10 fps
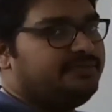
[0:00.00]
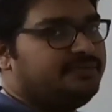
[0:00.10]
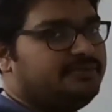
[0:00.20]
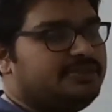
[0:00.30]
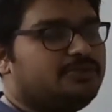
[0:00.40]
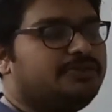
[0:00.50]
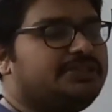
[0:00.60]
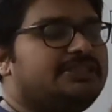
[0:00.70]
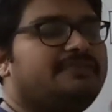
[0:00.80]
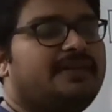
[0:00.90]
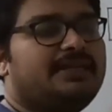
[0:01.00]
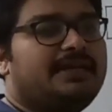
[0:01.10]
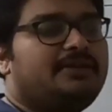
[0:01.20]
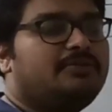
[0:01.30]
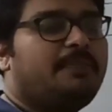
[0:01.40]
this question is very
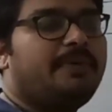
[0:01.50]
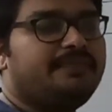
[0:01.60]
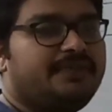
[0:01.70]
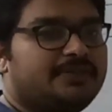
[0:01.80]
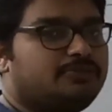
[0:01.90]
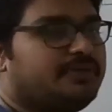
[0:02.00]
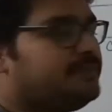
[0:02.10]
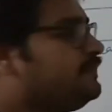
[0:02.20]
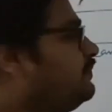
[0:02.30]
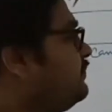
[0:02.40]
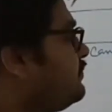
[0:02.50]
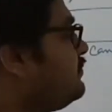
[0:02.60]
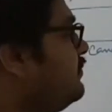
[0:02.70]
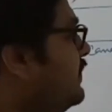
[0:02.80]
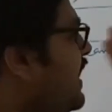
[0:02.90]
related to the previous one.
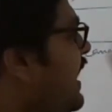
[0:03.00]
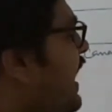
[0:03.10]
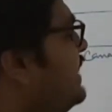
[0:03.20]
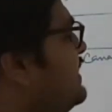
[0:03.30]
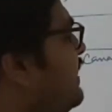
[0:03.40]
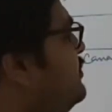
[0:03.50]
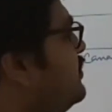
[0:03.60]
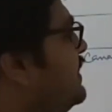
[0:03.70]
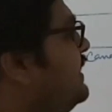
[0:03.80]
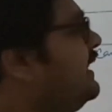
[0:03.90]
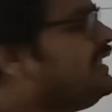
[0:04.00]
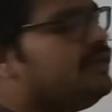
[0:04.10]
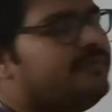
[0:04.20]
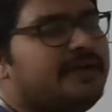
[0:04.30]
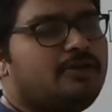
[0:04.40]
As I have chosen 3
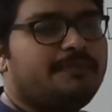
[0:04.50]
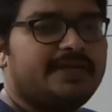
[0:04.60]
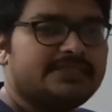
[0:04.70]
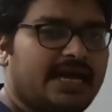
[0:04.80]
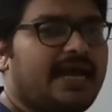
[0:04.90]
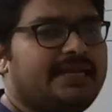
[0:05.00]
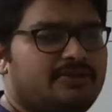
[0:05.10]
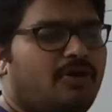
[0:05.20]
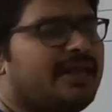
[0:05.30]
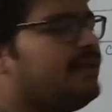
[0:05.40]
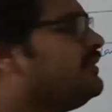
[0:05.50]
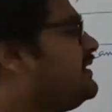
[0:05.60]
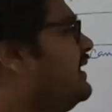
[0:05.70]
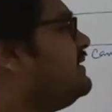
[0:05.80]
km to be as a height, what can be said as the